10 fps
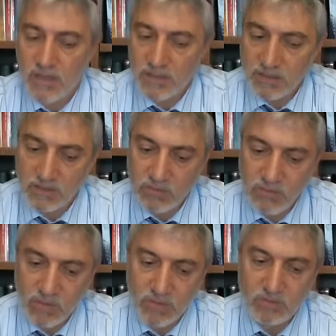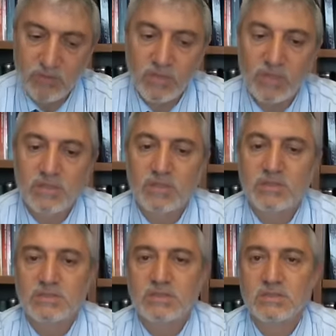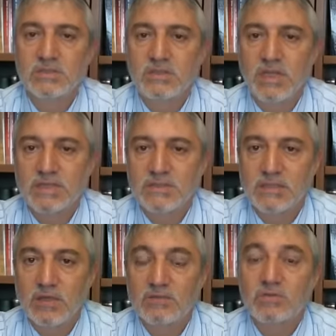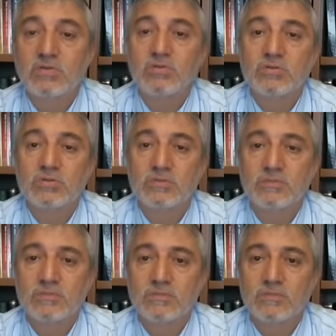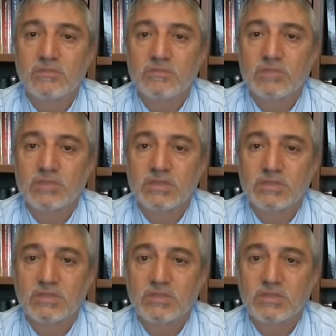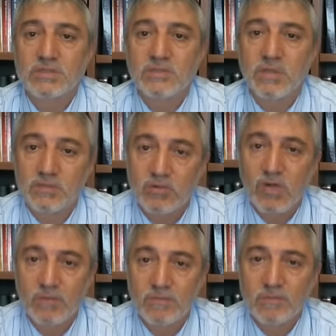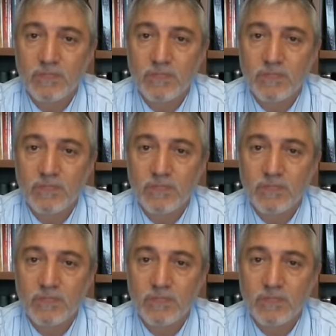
and then go all the way until the last day of Sukkot, which is at Simchat Torah.